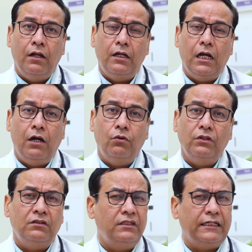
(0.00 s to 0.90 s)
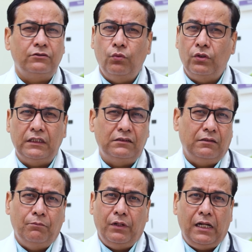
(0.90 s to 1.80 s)
Now, that's what it's
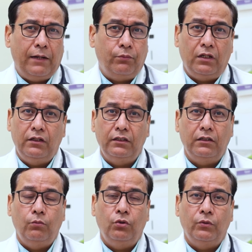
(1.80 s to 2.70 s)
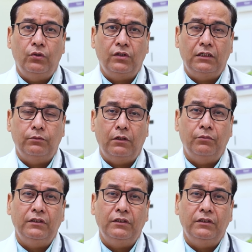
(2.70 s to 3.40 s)
simple, haploidentical bone marrow transplant.